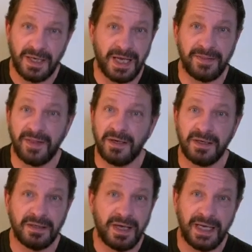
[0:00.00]
And
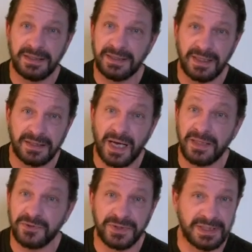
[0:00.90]
the hand
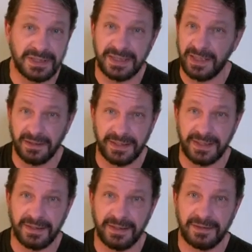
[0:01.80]
sanitizer didn't kill
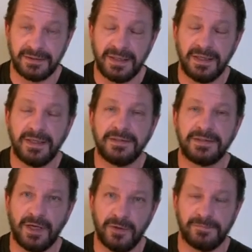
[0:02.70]
anything.
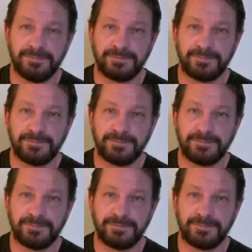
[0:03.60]
So